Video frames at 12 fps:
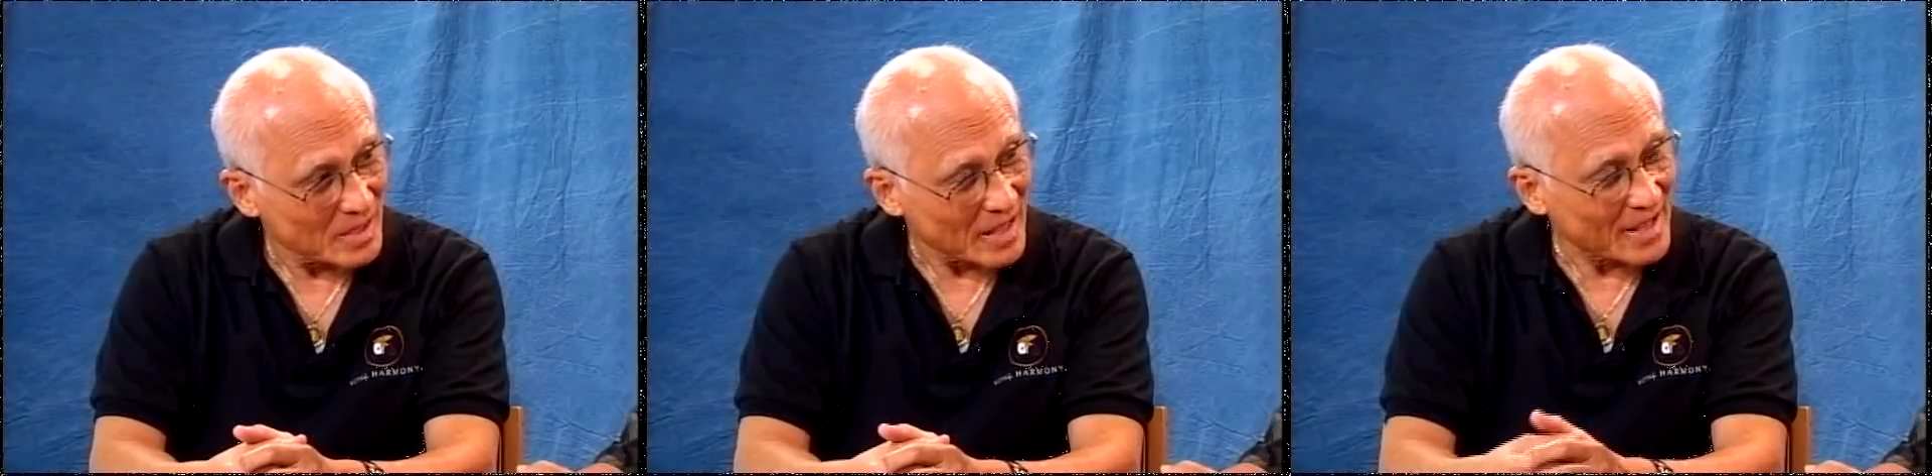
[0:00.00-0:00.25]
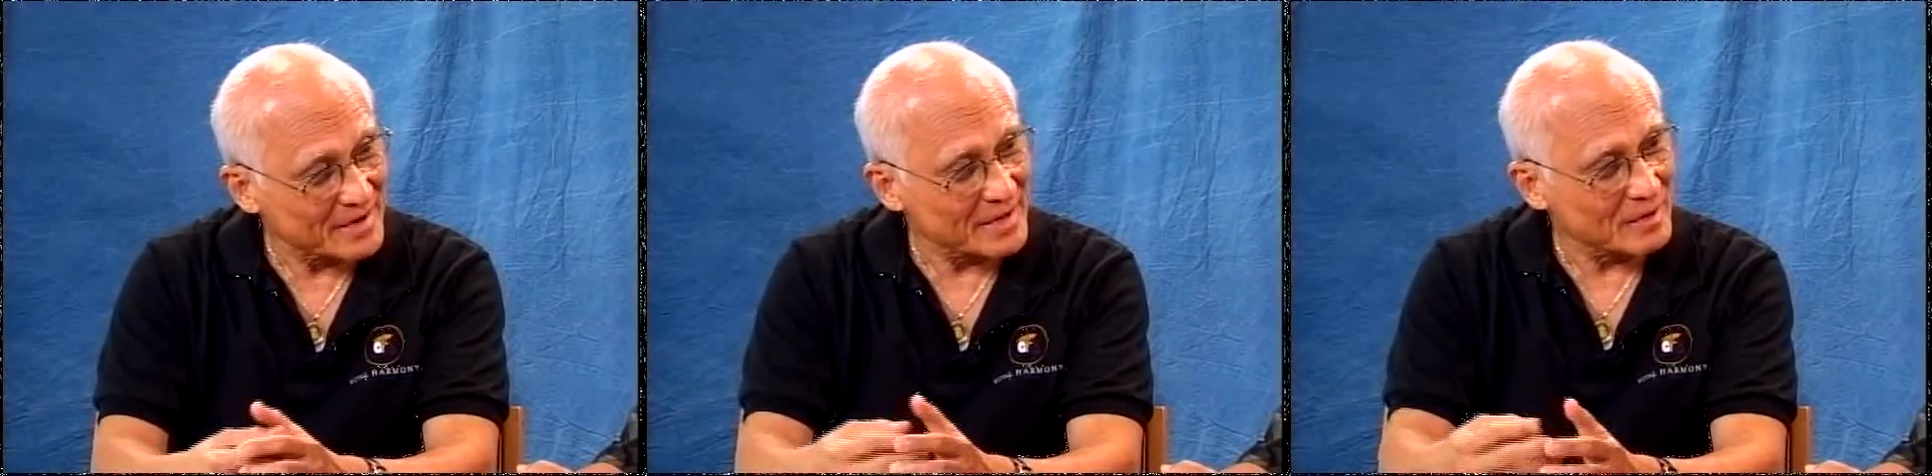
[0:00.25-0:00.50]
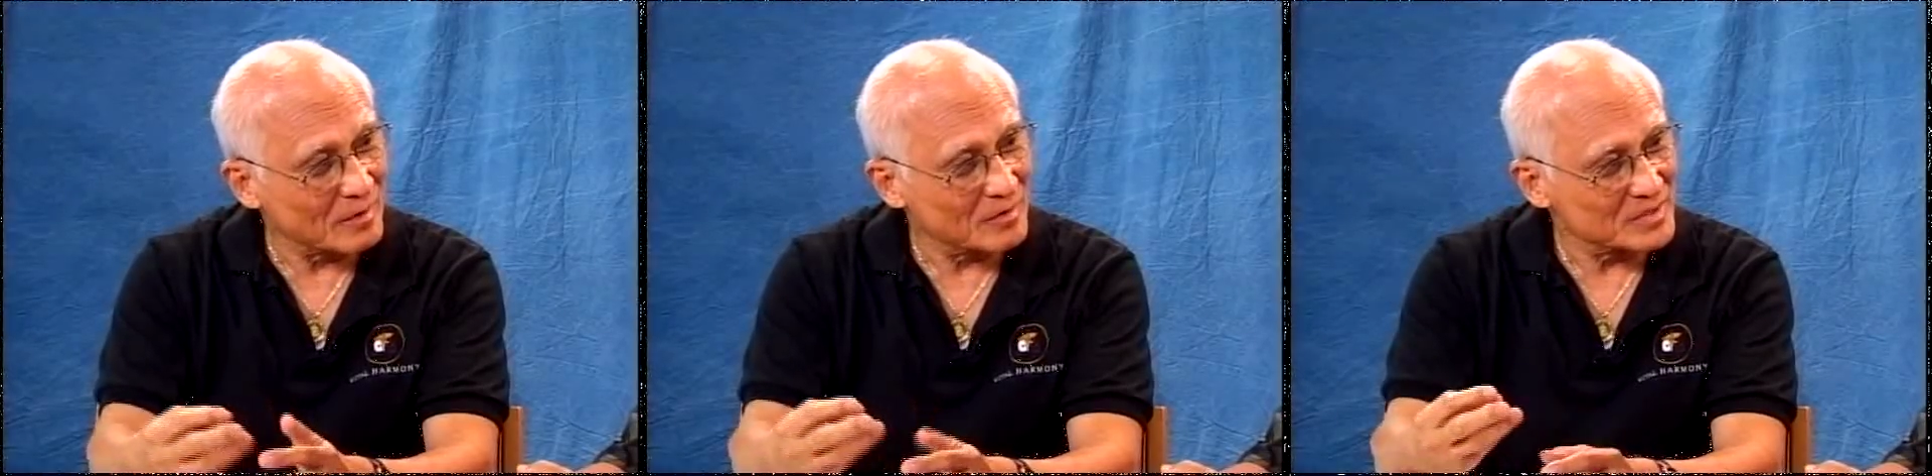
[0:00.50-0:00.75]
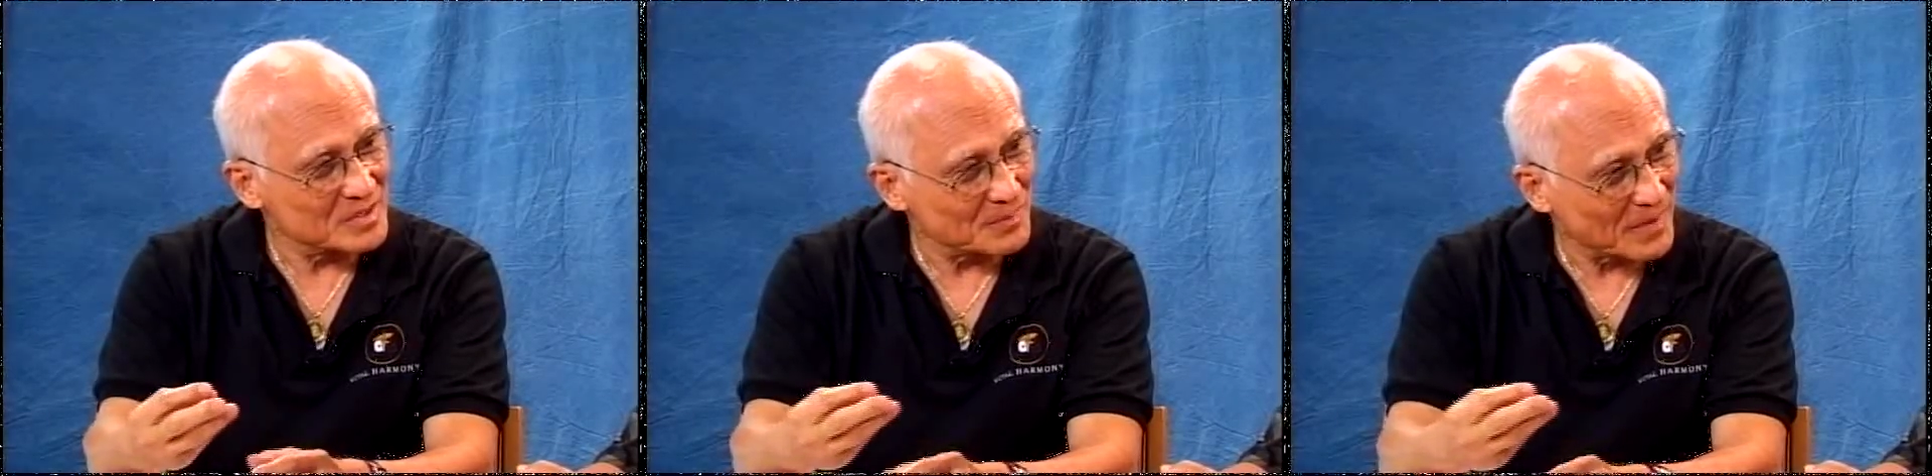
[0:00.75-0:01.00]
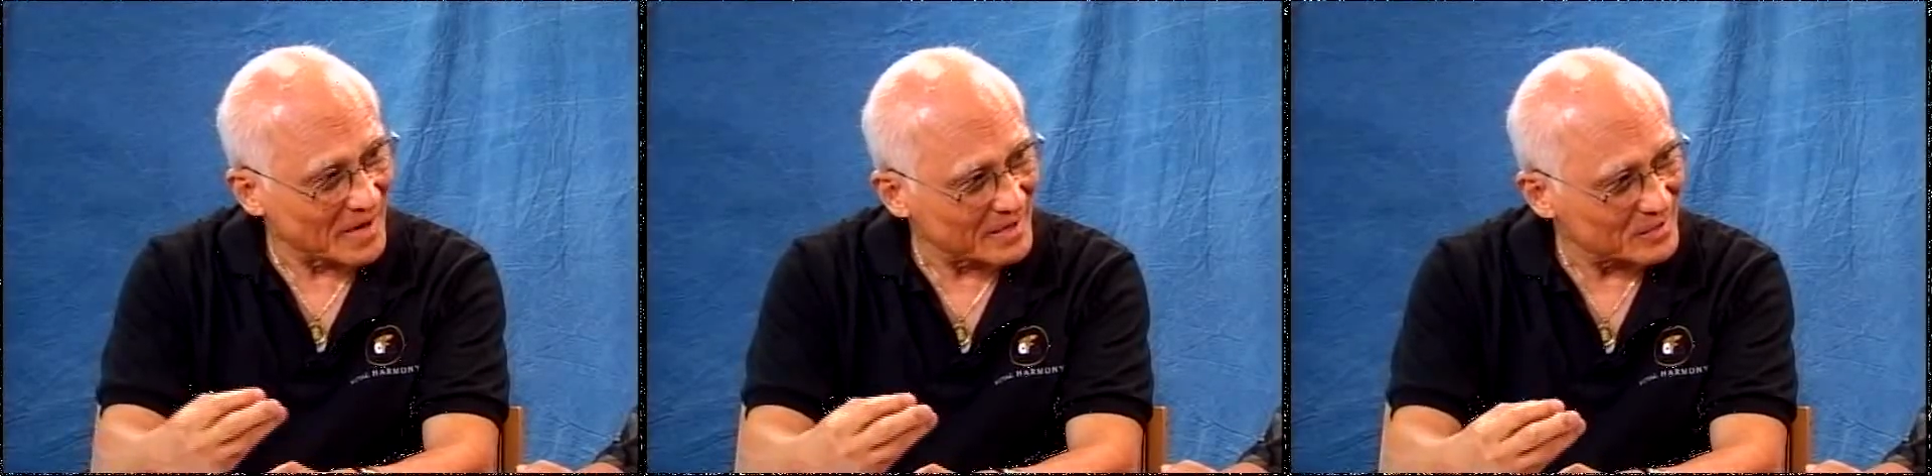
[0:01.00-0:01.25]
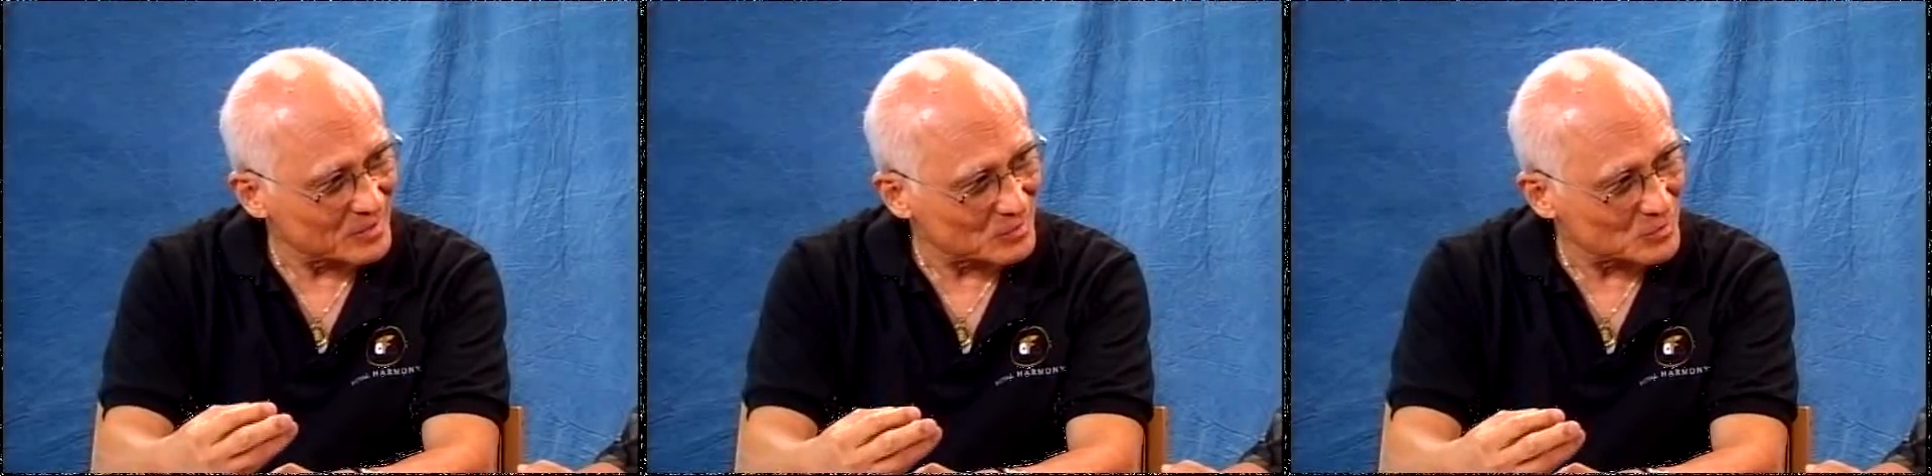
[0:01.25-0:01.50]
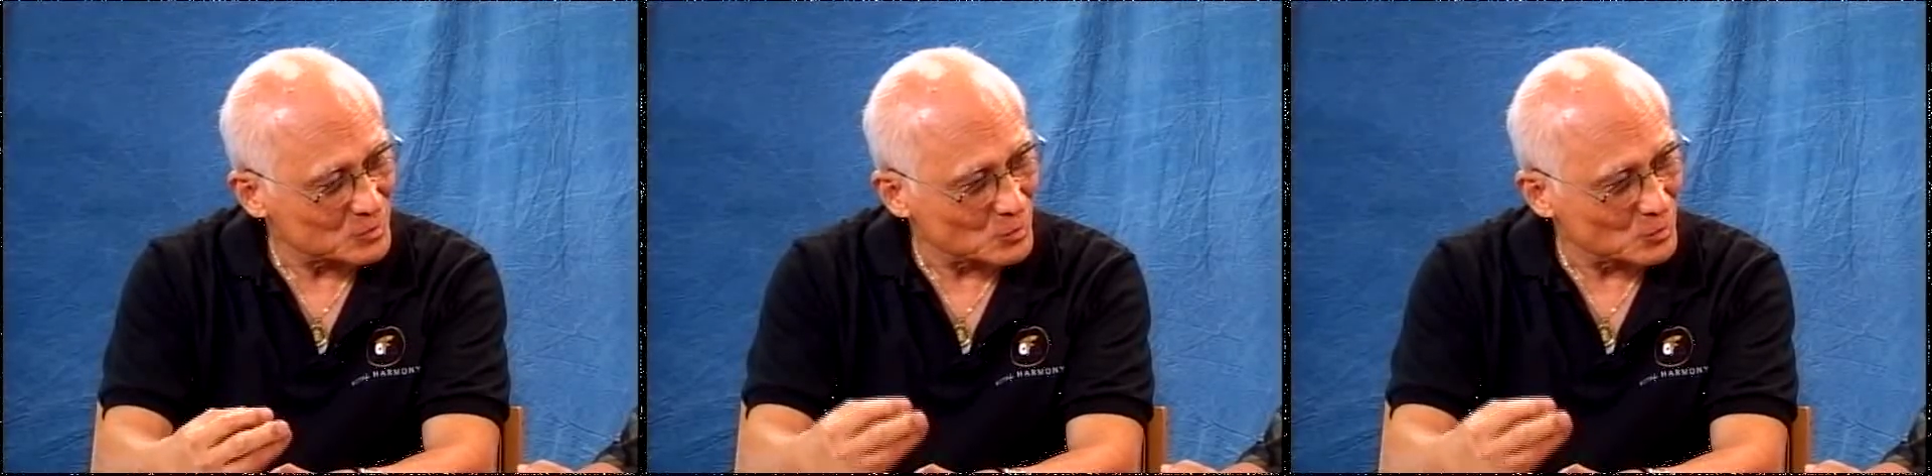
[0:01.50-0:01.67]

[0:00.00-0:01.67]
and then all these particles